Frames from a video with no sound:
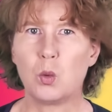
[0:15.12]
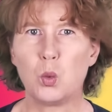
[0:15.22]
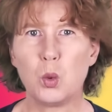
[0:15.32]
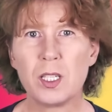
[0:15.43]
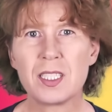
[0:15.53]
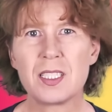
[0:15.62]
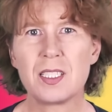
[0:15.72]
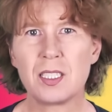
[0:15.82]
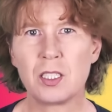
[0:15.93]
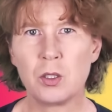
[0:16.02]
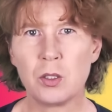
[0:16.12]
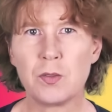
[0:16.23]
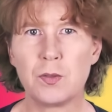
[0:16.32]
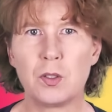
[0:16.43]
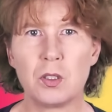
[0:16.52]
What is it good
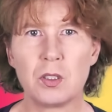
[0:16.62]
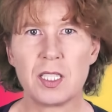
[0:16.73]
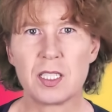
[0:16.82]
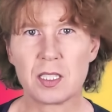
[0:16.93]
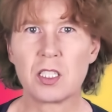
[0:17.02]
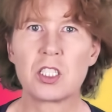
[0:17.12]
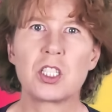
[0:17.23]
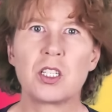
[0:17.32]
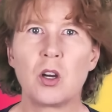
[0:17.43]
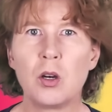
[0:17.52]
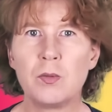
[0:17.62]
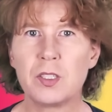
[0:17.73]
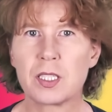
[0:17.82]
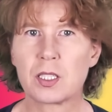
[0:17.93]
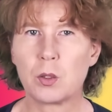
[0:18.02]
for is such an
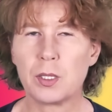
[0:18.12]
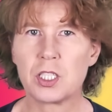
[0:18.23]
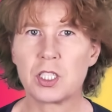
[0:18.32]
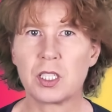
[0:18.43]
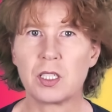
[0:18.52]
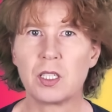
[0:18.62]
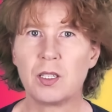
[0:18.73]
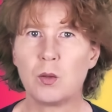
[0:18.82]
obvious question.